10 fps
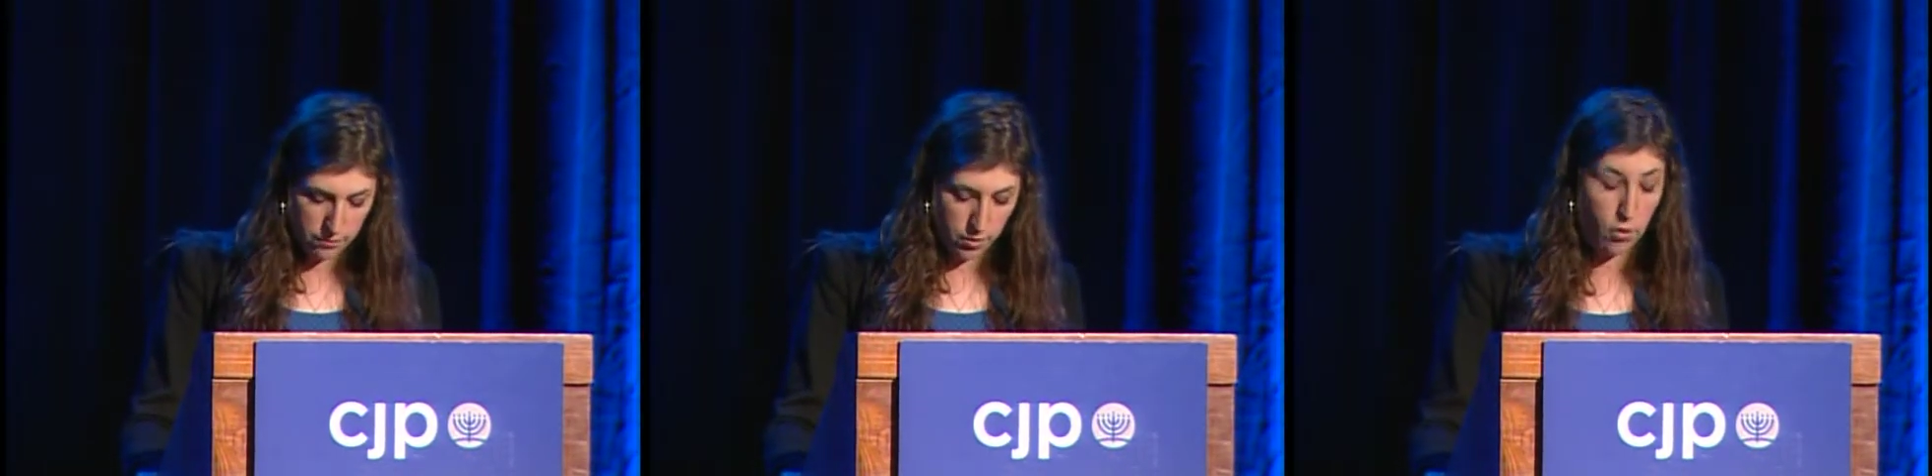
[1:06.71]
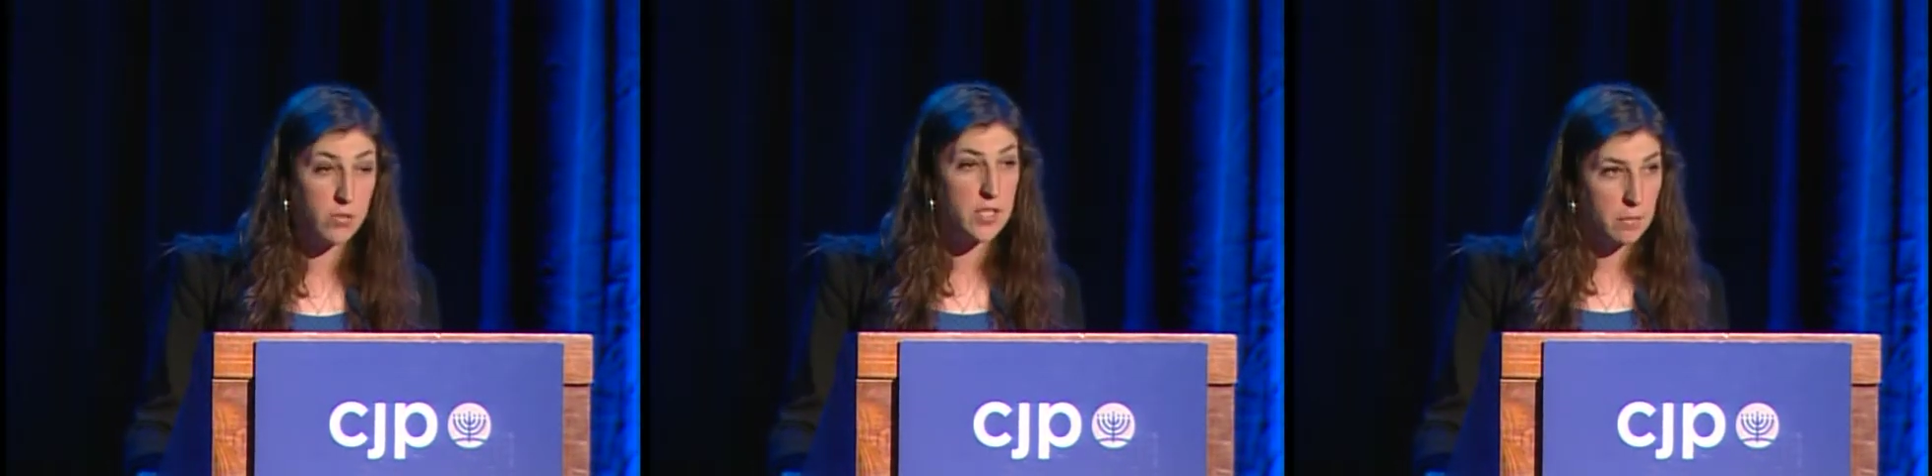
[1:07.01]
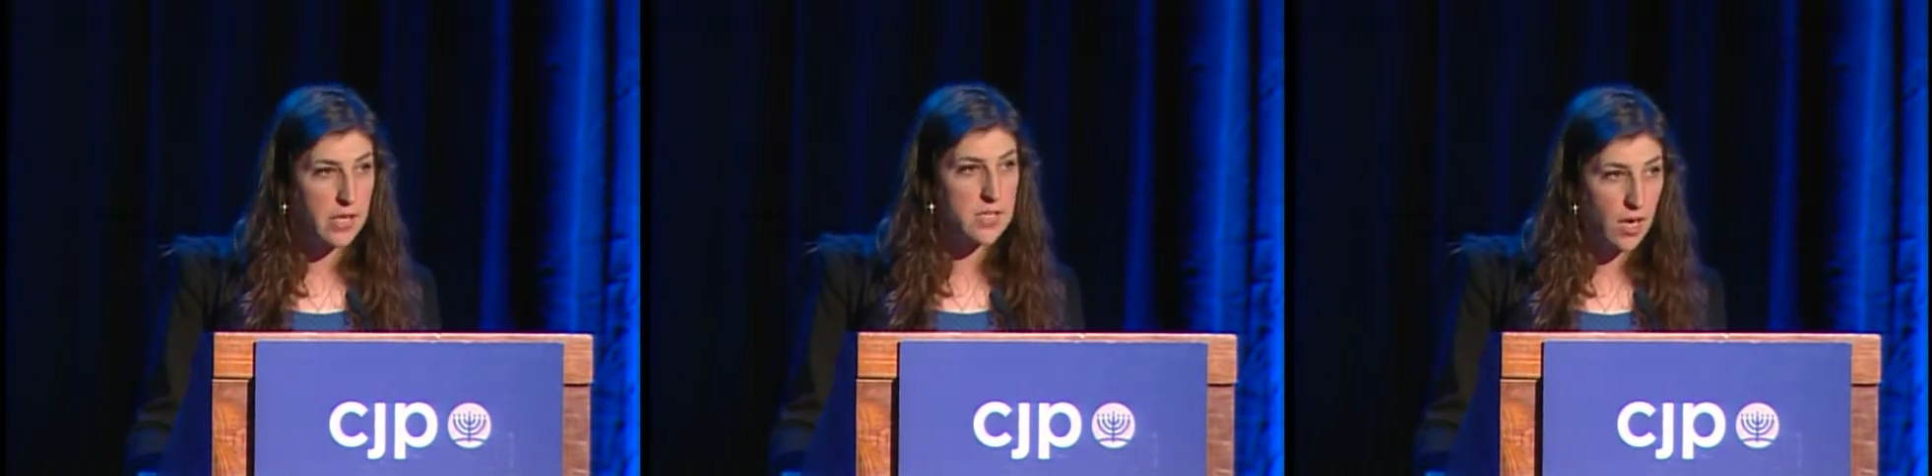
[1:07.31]
for holding
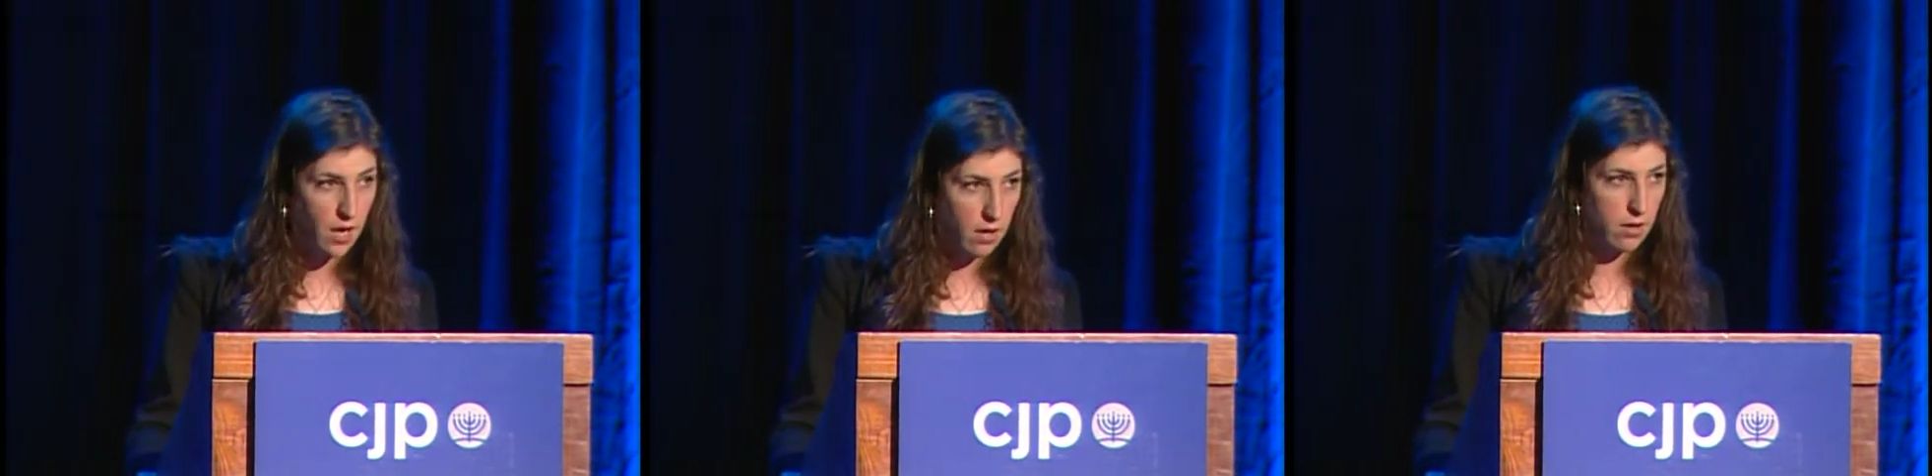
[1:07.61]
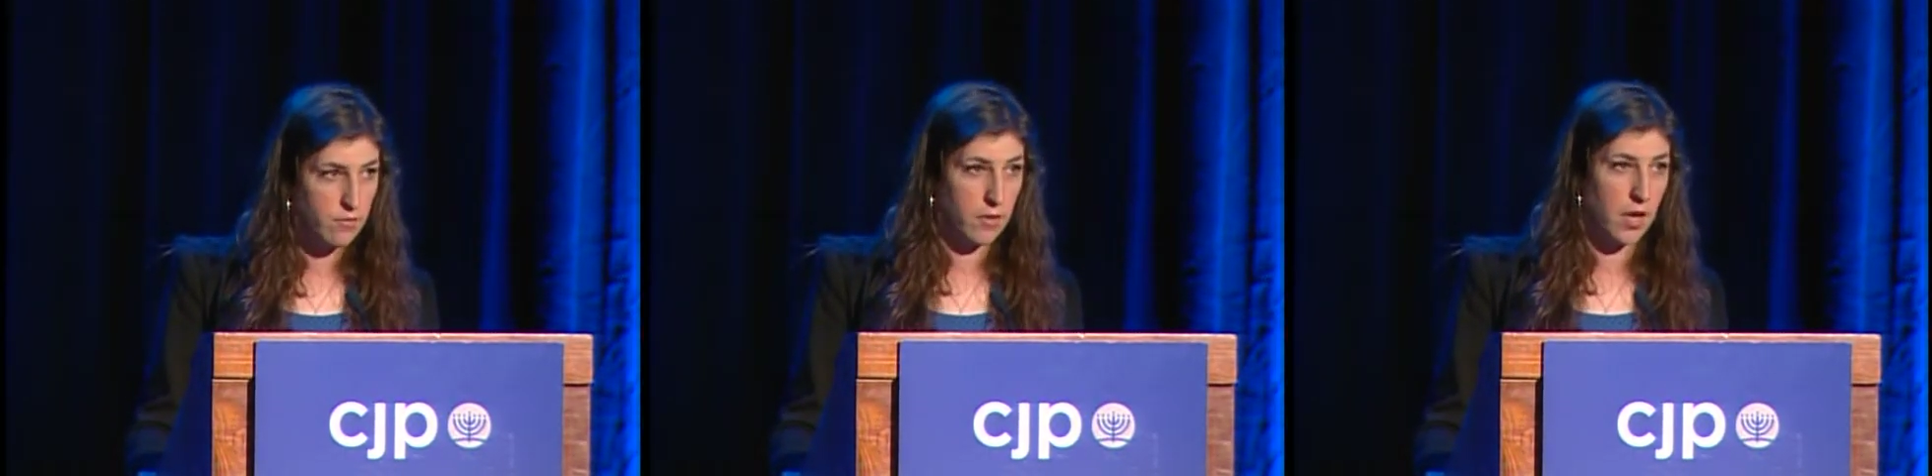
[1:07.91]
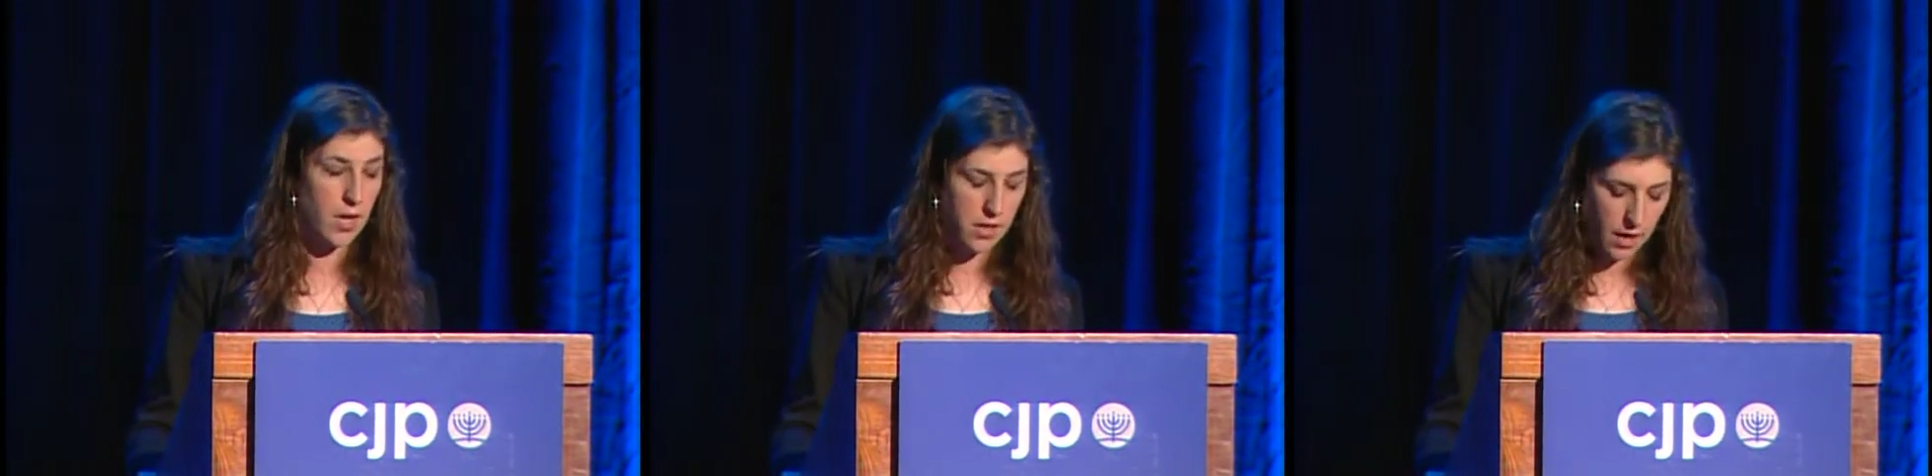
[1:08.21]
my tongue, for
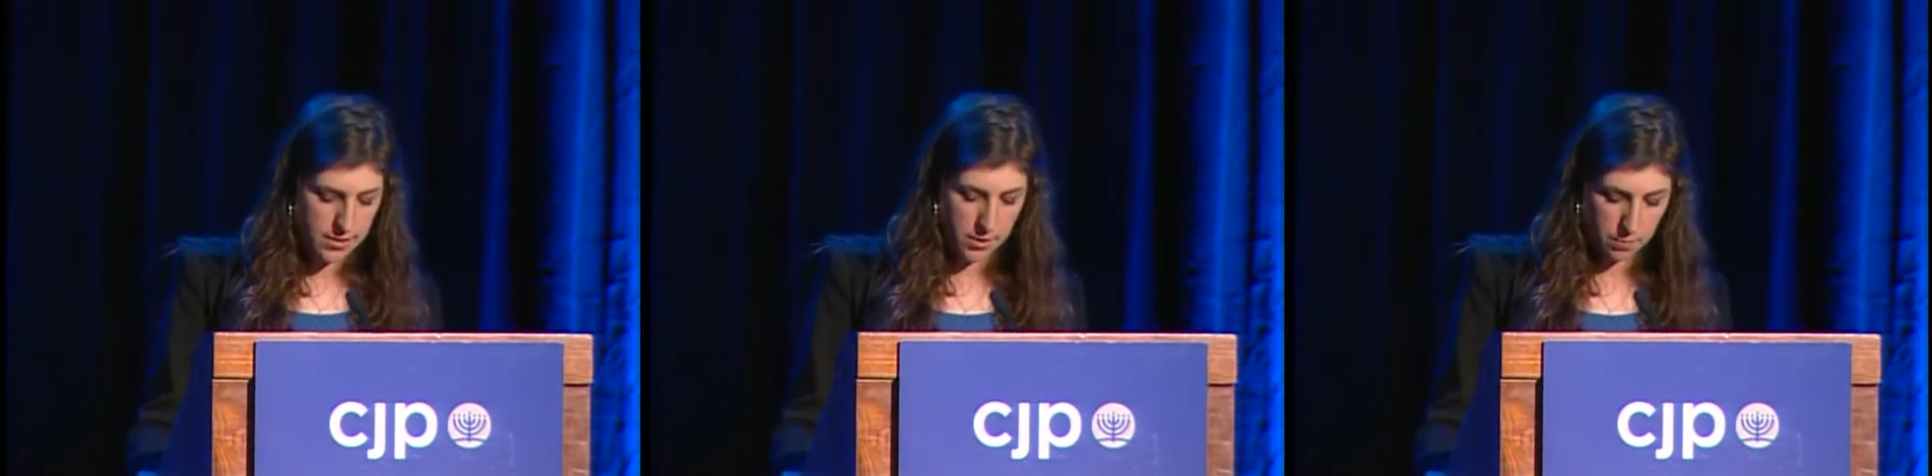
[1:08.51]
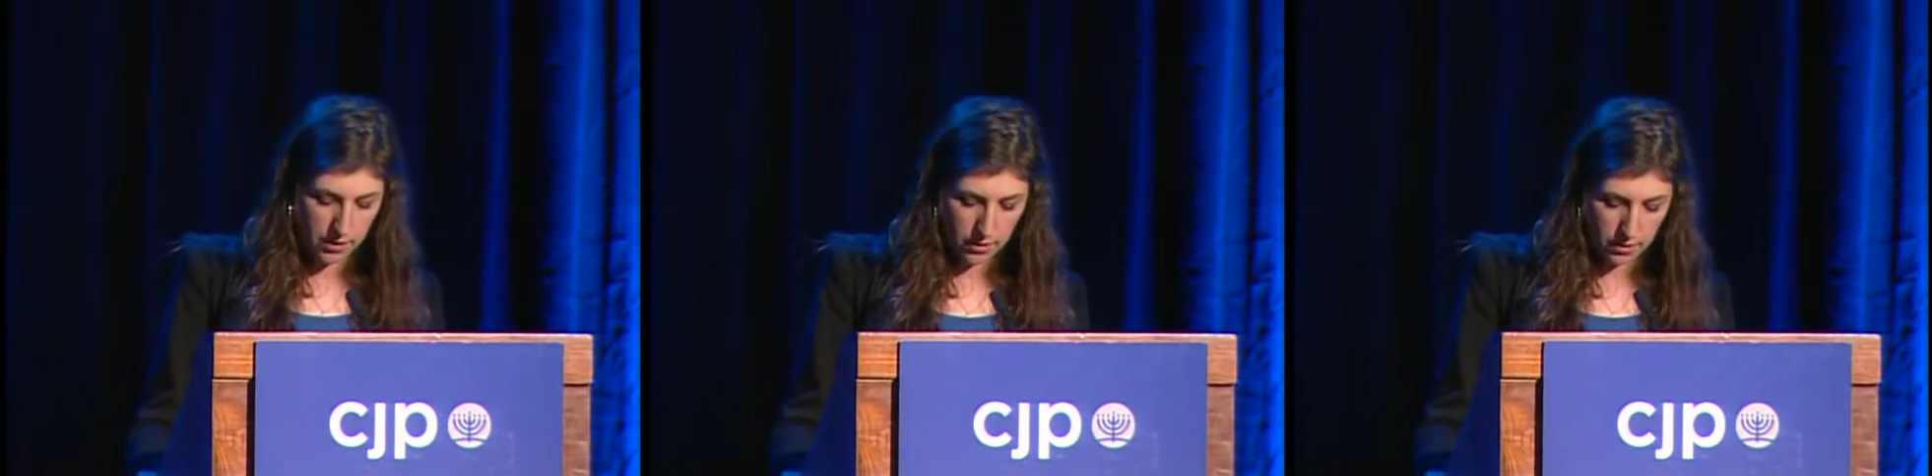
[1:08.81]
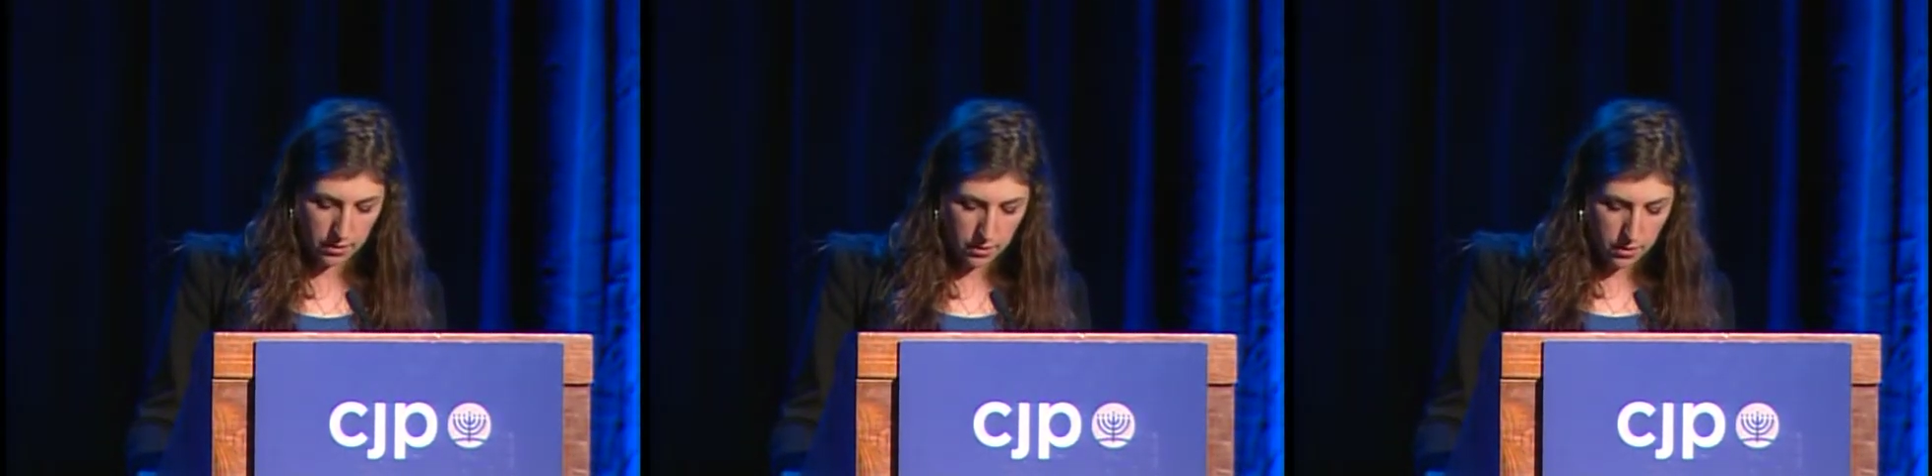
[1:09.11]
not gossiping,